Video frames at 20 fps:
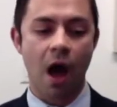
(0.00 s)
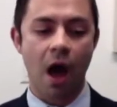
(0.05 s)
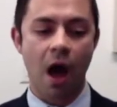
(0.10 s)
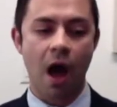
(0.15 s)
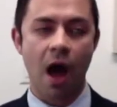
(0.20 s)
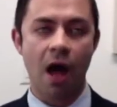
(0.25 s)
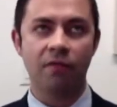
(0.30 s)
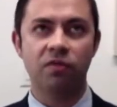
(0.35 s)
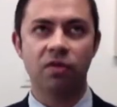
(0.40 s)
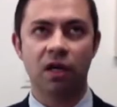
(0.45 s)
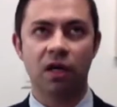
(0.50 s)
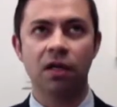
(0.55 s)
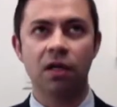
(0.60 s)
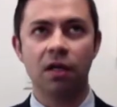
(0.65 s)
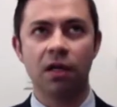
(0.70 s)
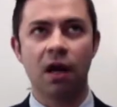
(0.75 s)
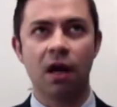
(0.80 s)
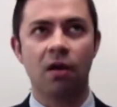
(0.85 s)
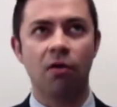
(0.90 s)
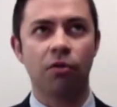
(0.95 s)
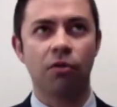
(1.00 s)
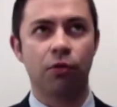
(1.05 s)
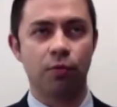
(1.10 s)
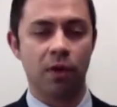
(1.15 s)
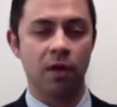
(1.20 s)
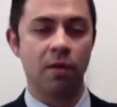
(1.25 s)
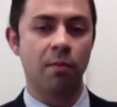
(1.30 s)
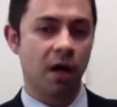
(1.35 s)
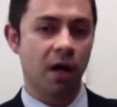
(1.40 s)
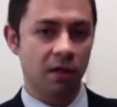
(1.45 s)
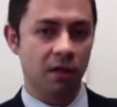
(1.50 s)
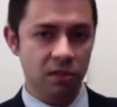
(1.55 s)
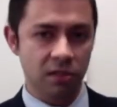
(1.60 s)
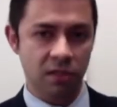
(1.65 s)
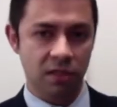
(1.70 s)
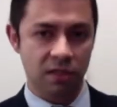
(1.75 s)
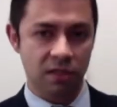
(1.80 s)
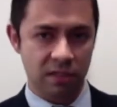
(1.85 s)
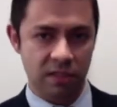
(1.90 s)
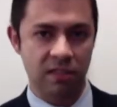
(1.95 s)
I've done it now 3 months
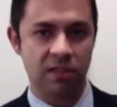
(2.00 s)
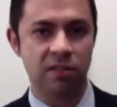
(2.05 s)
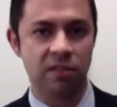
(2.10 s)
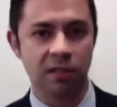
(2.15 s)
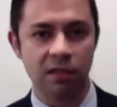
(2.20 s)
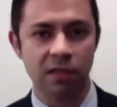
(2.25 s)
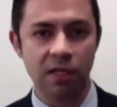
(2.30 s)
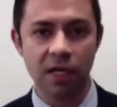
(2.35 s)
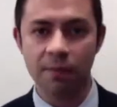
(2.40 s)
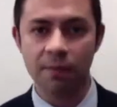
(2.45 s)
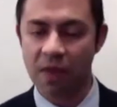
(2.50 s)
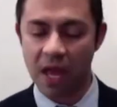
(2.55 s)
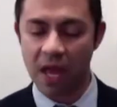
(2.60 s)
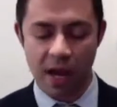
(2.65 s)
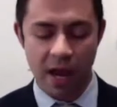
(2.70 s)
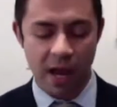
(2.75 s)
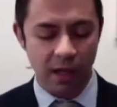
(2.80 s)
consistently, and I